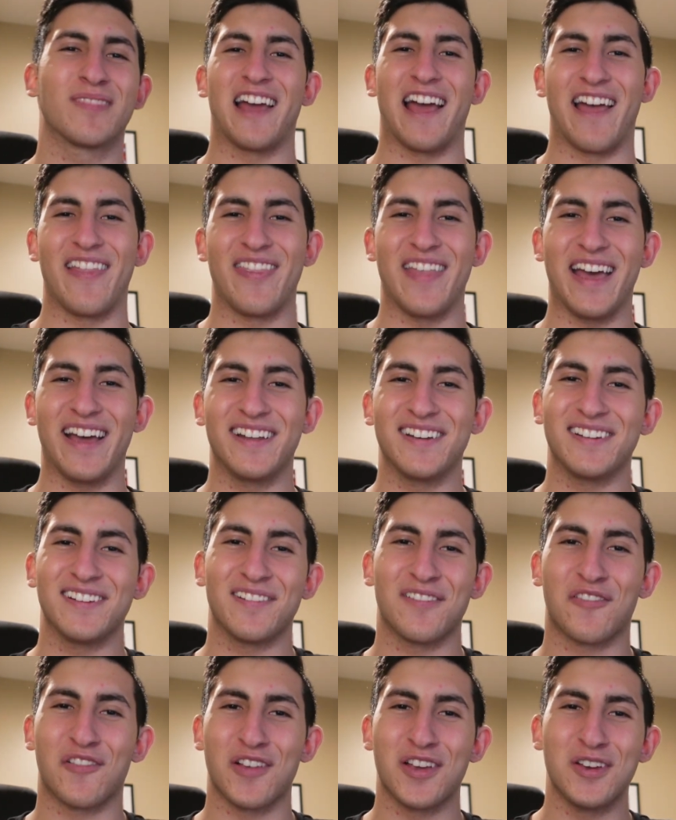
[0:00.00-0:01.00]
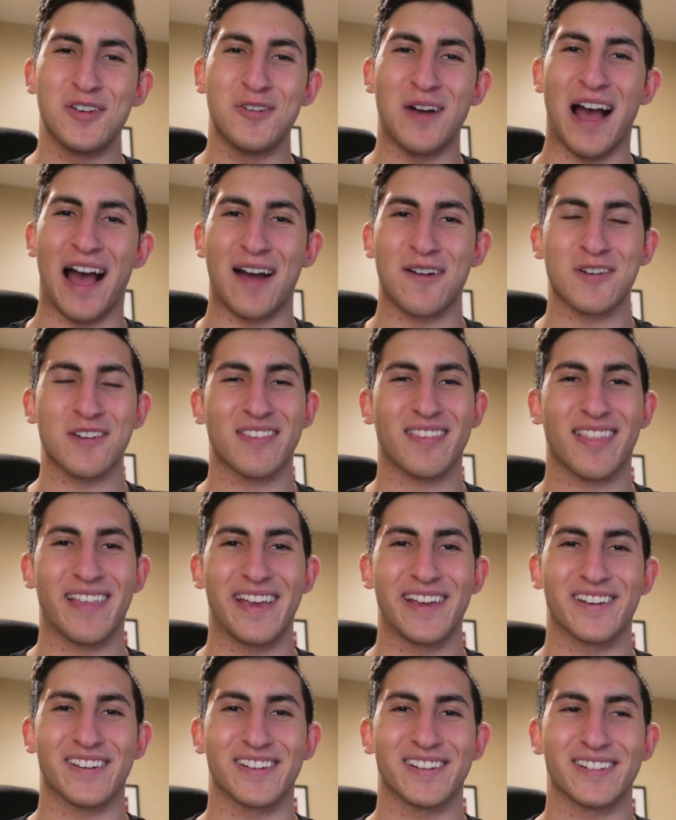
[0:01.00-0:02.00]
And then a few hours
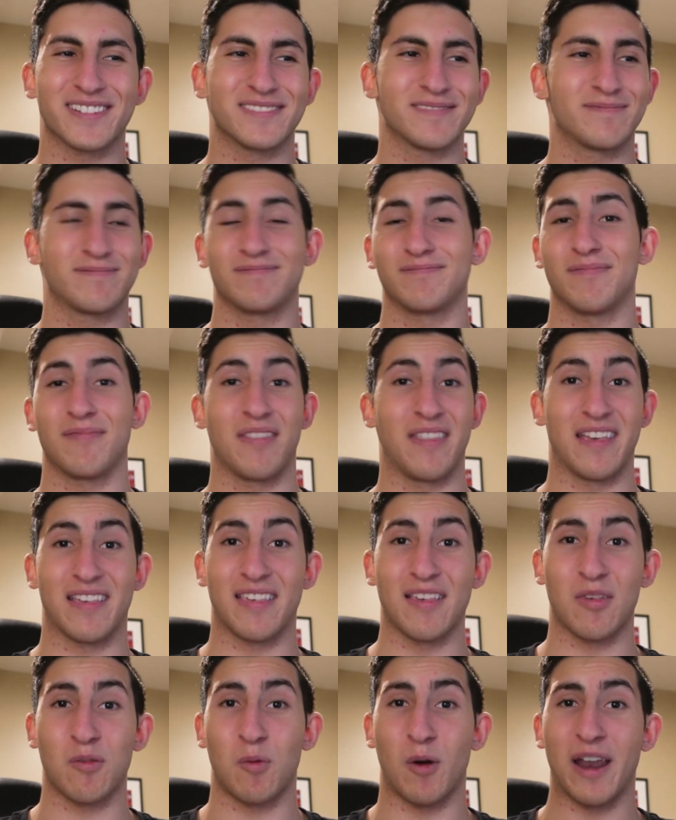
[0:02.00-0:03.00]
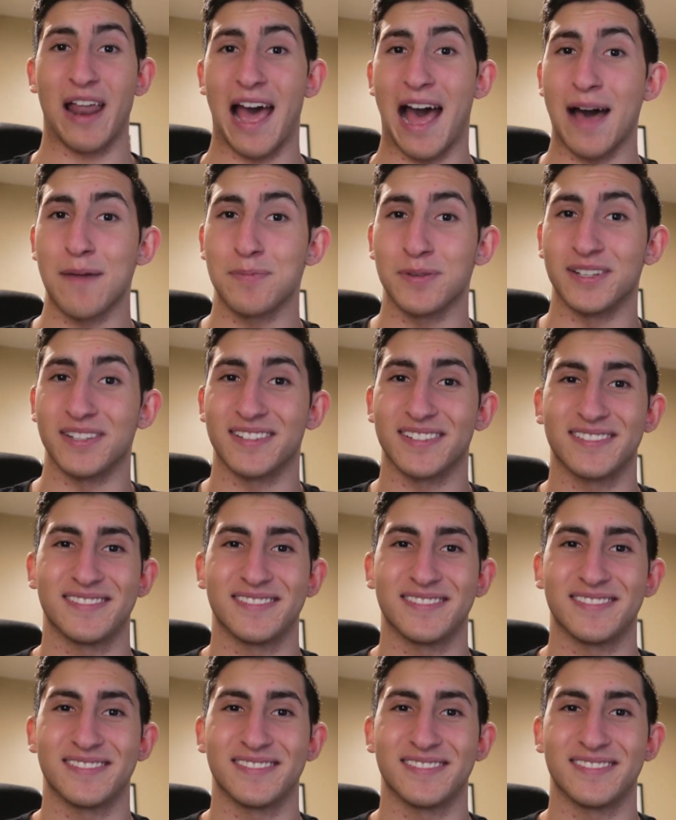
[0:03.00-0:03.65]
later, this is what happened.